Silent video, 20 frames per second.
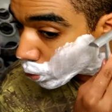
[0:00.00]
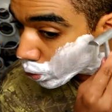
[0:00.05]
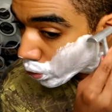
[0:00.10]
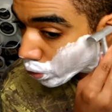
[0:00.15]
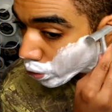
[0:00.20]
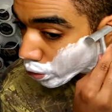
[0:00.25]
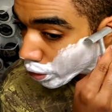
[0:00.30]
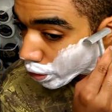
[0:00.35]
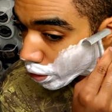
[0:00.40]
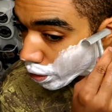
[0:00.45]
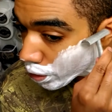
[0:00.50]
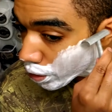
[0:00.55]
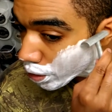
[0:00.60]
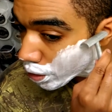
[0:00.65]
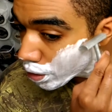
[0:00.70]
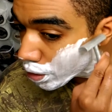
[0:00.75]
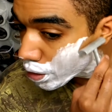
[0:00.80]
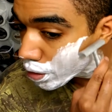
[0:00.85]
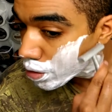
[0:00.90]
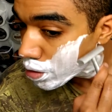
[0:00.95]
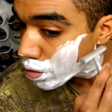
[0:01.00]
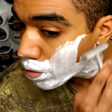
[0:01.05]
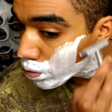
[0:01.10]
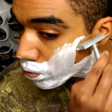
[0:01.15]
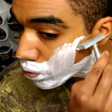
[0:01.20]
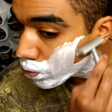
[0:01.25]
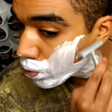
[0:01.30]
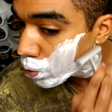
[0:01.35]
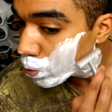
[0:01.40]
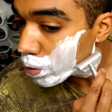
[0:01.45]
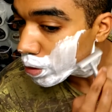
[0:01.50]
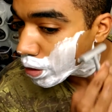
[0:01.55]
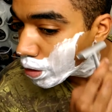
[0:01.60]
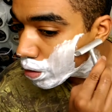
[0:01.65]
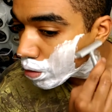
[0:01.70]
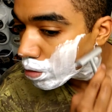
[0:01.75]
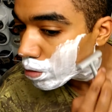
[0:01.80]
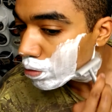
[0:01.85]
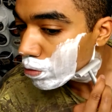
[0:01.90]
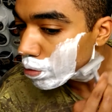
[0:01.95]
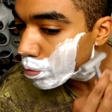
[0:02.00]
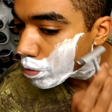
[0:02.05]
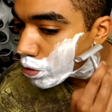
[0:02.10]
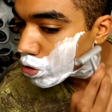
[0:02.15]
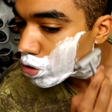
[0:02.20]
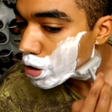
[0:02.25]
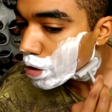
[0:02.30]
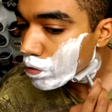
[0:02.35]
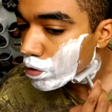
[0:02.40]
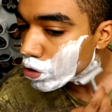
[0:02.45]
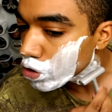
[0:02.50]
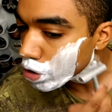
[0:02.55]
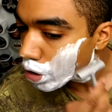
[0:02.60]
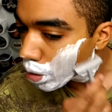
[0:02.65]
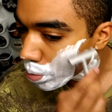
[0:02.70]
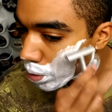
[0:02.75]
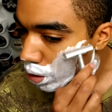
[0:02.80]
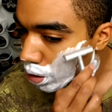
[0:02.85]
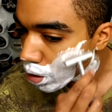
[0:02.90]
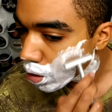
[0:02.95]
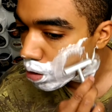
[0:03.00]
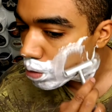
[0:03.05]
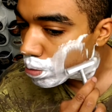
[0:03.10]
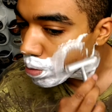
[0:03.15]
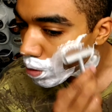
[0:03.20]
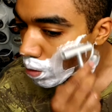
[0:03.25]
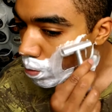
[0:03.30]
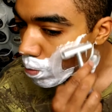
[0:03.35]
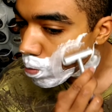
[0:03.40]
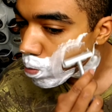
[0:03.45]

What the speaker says: order the Savoy from the Shaving Shop Club.